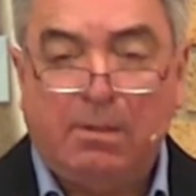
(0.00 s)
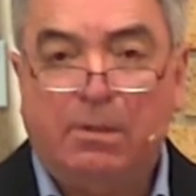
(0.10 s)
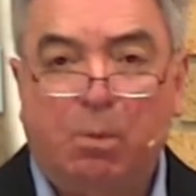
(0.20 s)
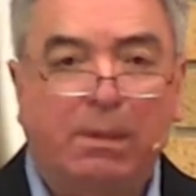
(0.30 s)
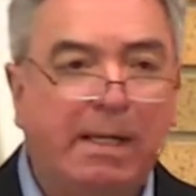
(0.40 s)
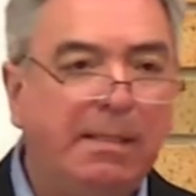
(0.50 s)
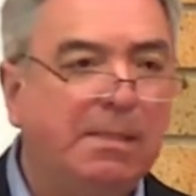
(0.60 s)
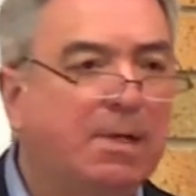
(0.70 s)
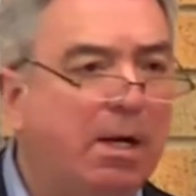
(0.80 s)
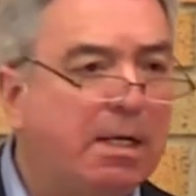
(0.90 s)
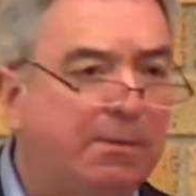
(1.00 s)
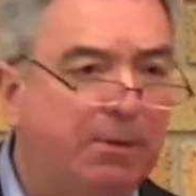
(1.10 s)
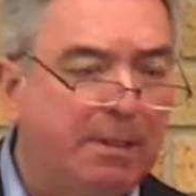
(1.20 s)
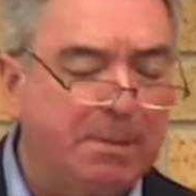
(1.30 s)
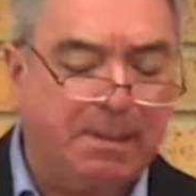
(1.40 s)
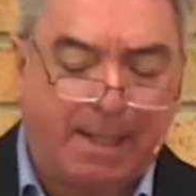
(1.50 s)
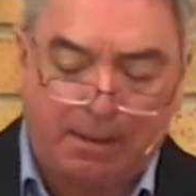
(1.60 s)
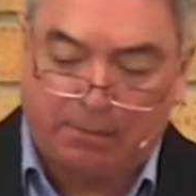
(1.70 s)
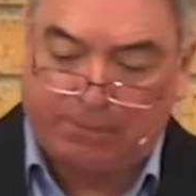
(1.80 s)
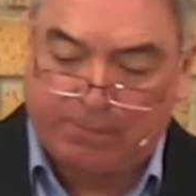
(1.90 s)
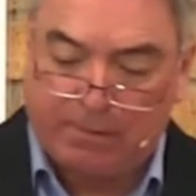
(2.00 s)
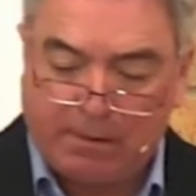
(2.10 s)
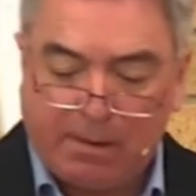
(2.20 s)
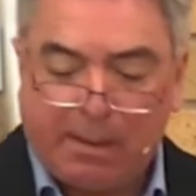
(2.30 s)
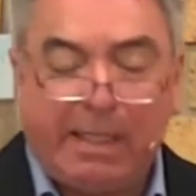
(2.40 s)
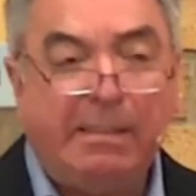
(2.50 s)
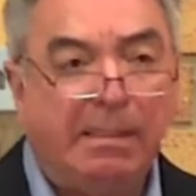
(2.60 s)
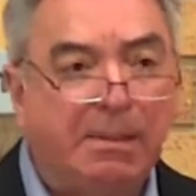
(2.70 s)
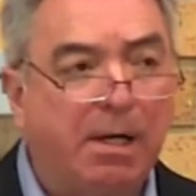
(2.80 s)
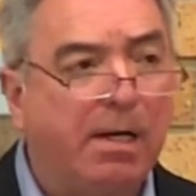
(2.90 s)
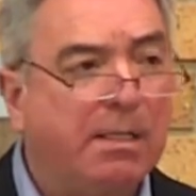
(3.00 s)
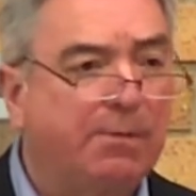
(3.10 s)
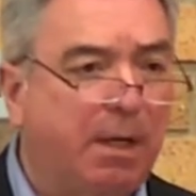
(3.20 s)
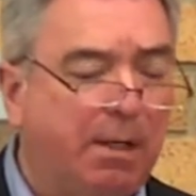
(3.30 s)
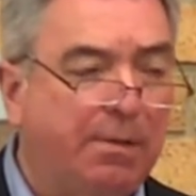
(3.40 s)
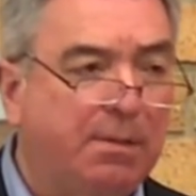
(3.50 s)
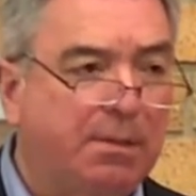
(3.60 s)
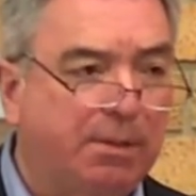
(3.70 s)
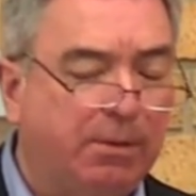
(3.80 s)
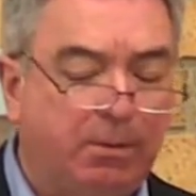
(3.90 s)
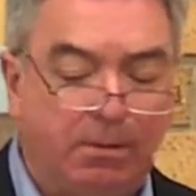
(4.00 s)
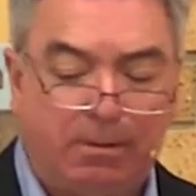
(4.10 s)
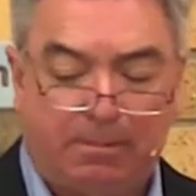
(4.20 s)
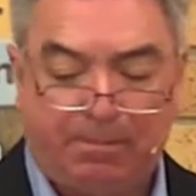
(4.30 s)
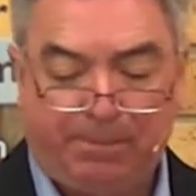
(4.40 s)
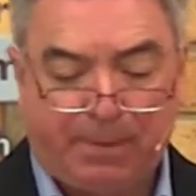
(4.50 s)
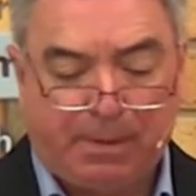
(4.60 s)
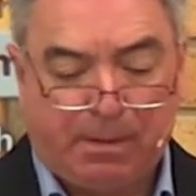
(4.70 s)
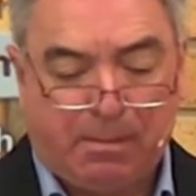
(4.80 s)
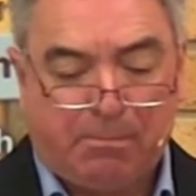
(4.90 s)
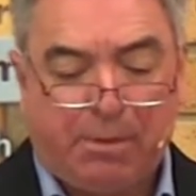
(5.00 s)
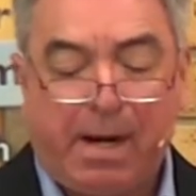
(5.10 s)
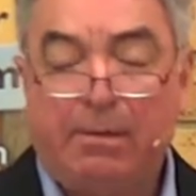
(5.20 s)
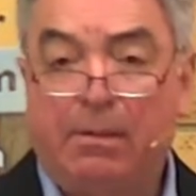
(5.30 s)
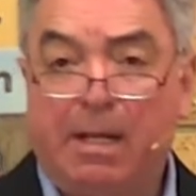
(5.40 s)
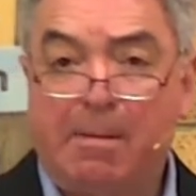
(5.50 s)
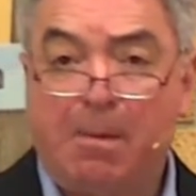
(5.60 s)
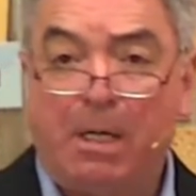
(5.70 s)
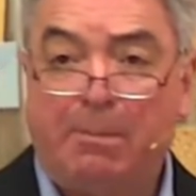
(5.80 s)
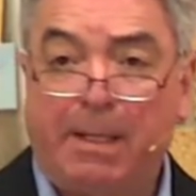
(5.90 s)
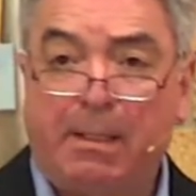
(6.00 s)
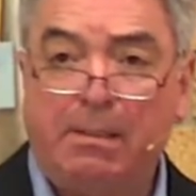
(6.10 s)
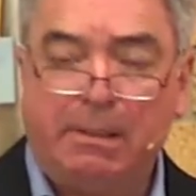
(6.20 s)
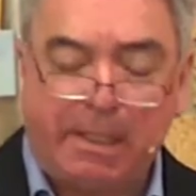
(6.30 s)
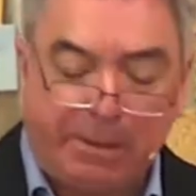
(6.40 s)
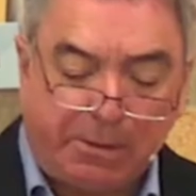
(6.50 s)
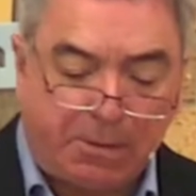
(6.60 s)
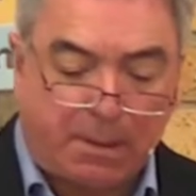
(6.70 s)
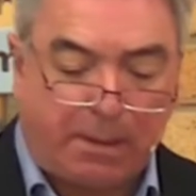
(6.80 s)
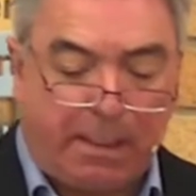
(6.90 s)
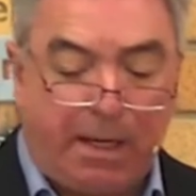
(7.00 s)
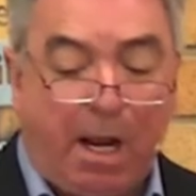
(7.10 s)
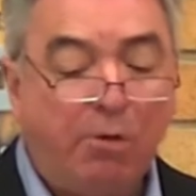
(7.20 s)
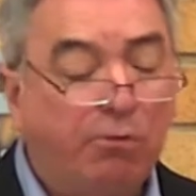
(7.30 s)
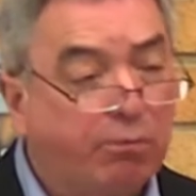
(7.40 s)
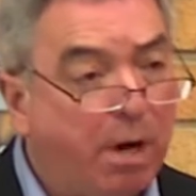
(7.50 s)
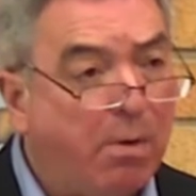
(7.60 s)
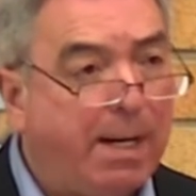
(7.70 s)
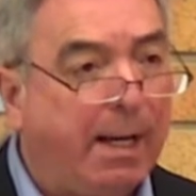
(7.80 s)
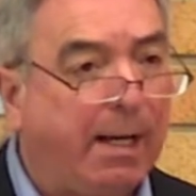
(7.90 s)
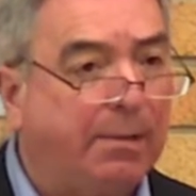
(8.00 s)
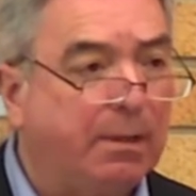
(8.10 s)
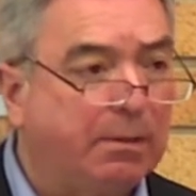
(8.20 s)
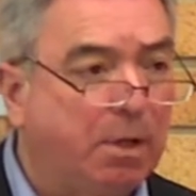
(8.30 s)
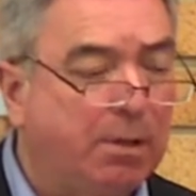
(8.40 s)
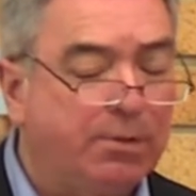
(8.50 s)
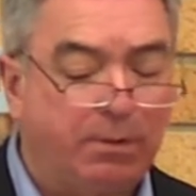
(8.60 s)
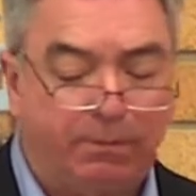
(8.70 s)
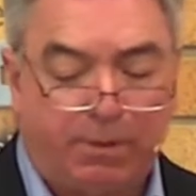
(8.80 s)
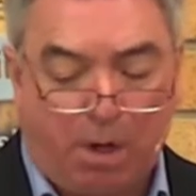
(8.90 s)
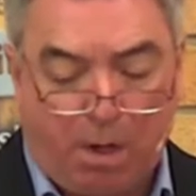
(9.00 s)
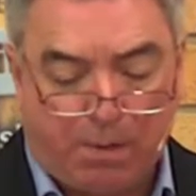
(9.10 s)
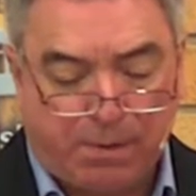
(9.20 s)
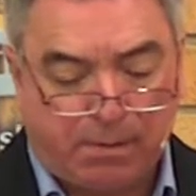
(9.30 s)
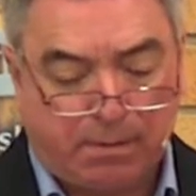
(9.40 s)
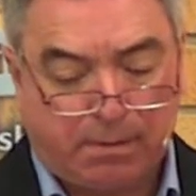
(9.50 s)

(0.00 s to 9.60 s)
So what he desires for himself, he desires for others too, praying that they might be continuously growing in the knowledge of God.